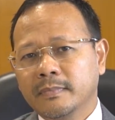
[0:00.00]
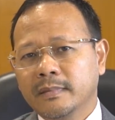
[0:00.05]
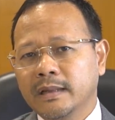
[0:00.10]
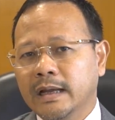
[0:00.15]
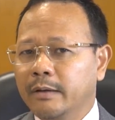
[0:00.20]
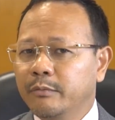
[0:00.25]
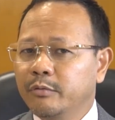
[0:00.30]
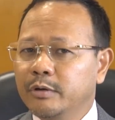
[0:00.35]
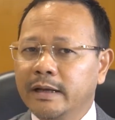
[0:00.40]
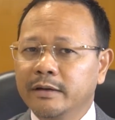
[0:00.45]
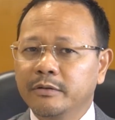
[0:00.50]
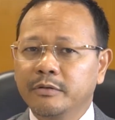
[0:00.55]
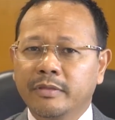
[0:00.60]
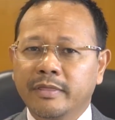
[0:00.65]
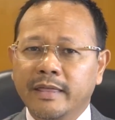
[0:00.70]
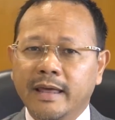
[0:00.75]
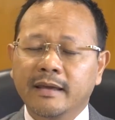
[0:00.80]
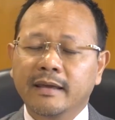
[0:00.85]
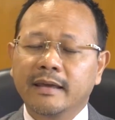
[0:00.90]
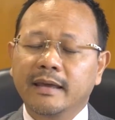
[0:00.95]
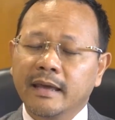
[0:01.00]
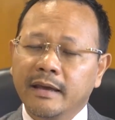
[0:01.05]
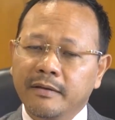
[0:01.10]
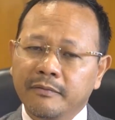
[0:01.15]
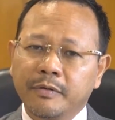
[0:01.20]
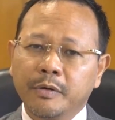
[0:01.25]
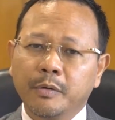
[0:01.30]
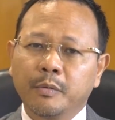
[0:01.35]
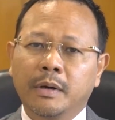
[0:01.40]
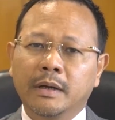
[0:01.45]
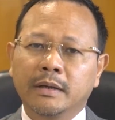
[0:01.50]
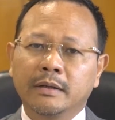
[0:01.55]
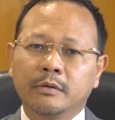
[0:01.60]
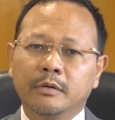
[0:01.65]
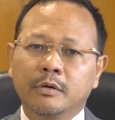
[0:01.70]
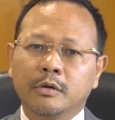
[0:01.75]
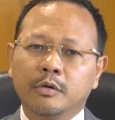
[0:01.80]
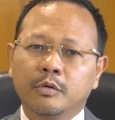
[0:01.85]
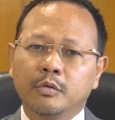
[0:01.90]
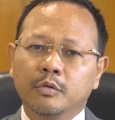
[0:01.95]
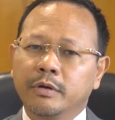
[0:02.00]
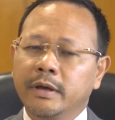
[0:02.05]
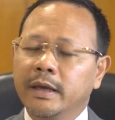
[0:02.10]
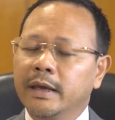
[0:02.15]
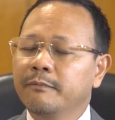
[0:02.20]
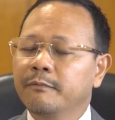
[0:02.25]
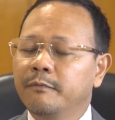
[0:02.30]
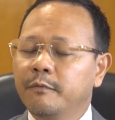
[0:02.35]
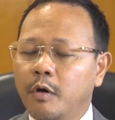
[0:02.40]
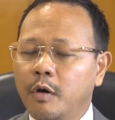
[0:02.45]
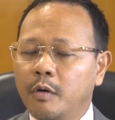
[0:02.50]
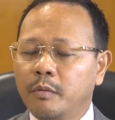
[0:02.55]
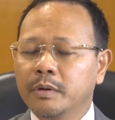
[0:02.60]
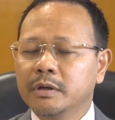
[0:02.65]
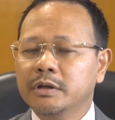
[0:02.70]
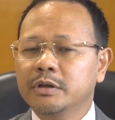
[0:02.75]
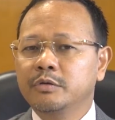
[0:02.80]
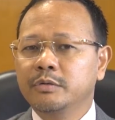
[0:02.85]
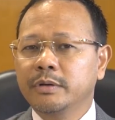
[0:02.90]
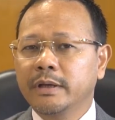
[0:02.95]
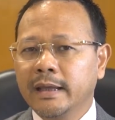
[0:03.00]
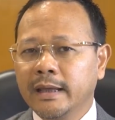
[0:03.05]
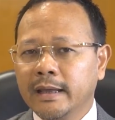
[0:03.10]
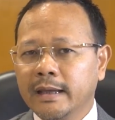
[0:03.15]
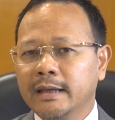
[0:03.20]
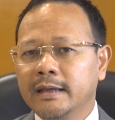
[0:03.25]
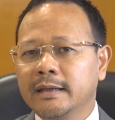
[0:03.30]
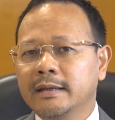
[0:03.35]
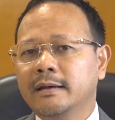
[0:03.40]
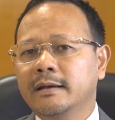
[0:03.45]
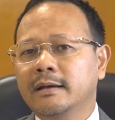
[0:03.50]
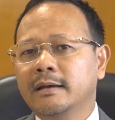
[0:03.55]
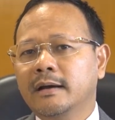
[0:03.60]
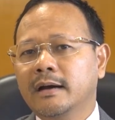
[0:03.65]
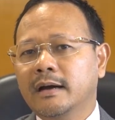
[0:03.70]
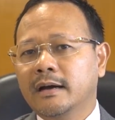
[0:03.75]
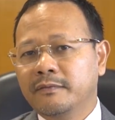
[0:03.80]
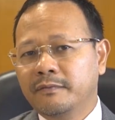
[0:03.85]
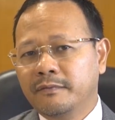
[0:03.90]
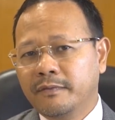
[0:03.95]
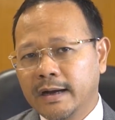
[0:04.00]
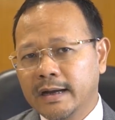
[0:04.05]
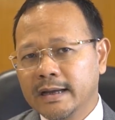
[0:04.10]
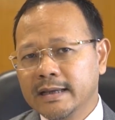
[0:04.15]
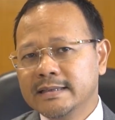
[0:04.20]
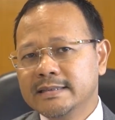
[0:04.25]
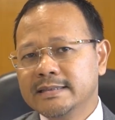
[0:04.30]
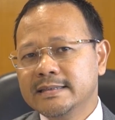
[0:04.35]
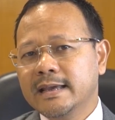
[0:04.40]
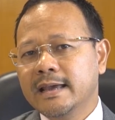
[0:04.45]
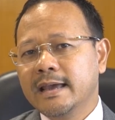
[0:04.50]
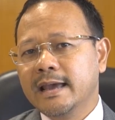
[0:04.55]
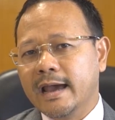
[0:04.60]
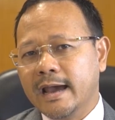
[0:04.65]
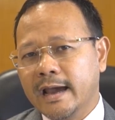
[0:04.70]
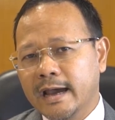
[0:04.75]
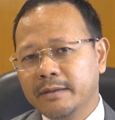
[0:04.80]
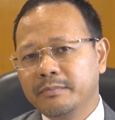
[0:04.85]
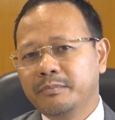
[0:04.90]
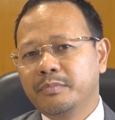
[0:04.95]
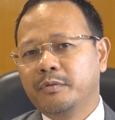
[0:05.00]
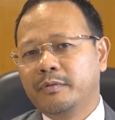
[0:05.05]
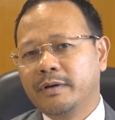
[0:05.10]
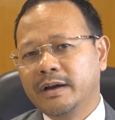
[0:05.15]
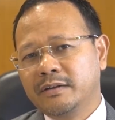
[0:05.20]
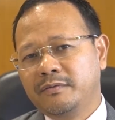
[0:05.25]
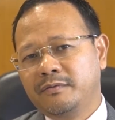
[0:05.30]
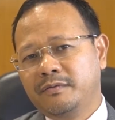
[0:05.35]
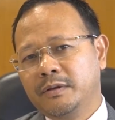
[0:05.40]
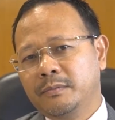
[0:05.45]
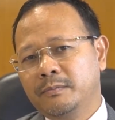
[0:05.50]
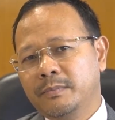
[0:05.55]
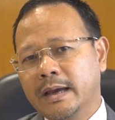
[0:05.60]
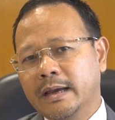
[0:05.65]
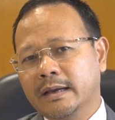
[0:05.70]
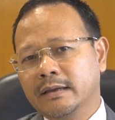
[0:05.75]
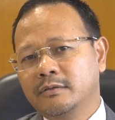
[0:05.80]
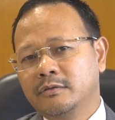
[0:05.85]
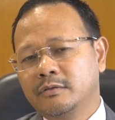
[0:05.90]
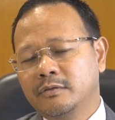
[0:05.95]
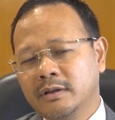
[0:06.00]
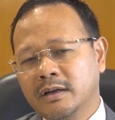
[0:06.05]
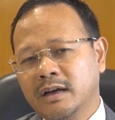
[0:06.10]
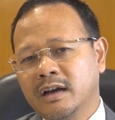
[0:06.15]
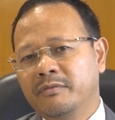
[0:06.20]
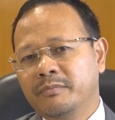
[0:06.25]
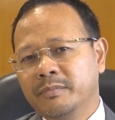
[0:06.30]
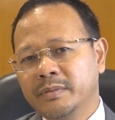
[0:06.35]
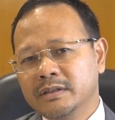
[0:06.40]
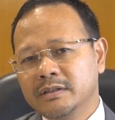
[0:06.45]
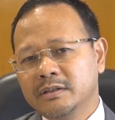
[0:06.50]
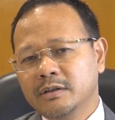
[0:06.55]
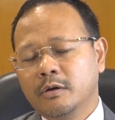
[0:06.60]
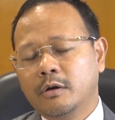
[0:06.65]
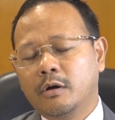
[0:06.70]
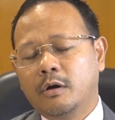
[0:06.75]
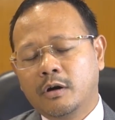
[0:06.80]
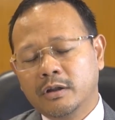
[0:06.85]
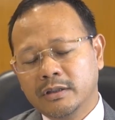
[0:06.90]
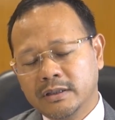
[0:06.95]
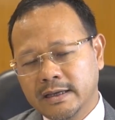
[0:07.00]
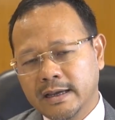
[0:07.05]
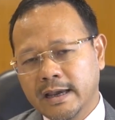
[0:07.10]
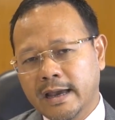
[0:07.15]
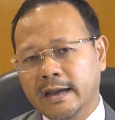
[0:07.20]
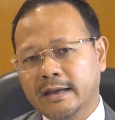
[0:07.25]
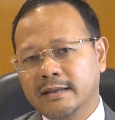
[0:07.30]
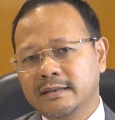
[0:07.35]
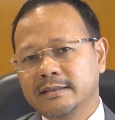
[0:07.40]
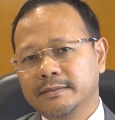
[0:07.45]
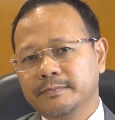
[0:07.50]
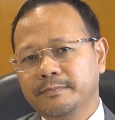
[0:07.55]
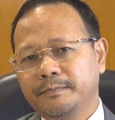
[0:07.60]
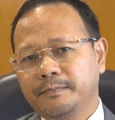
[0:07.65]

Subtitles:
I would like to thank everyone who came forward to aid, advise and provide feedback to the government on the act.